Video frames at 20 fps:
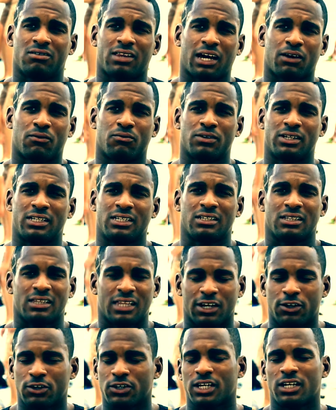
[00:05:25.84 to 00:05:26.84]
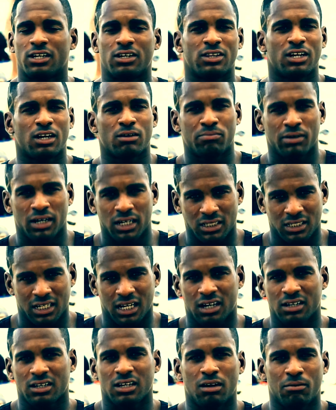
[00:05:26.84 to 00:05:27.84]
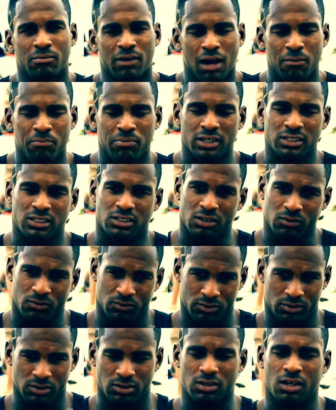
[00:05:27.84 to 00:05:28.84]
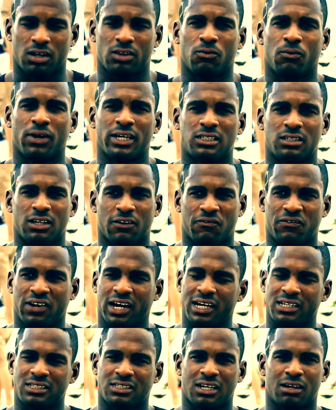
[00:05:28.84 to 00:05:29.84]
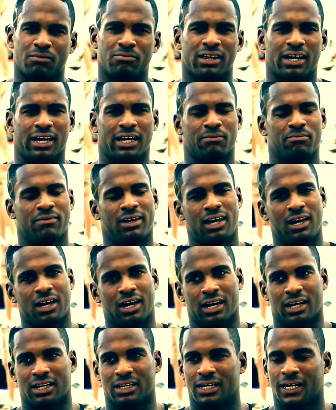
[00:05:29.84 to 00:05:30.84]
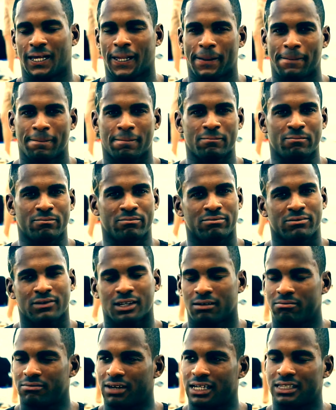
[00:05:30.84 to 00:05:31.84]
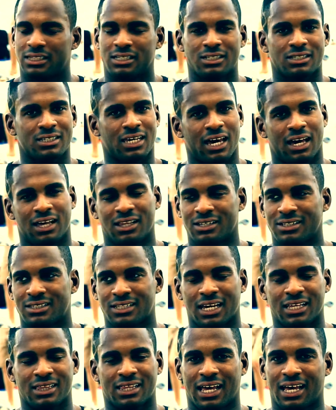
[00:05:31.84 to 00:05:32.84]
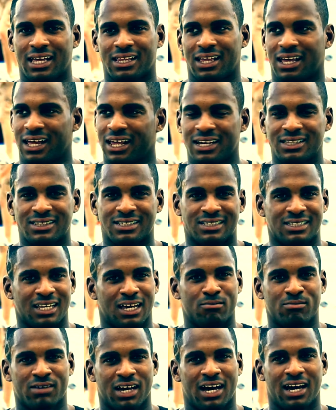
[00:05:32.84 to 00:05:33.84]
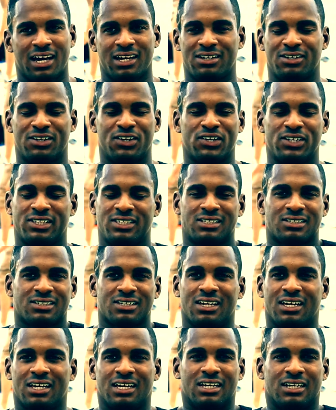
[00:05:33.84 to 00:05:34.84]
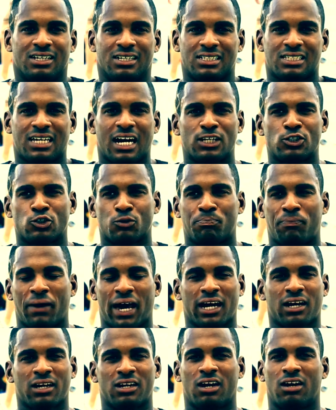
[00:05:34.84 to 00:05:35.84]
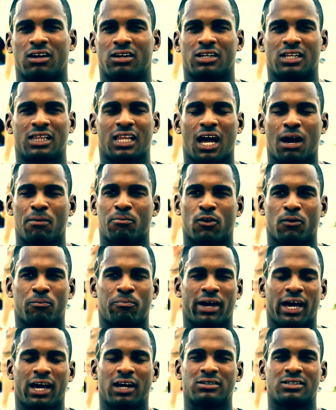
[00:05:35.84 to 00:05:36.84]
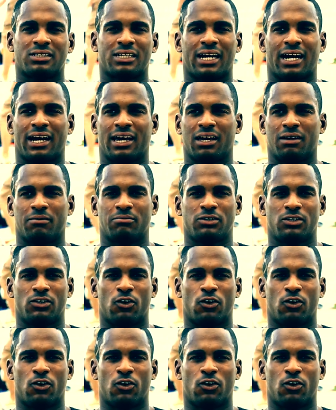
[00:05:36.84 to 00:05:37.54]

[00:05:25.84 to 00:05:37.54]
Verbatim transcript: like when they'll get on their bus and I'll get on my bus and on the way to the fight, and I'm like, man, I'm like, this can't, this ain't that, that ain't the same guy, you know, these, these guys were packing on a lot more pounds than I am,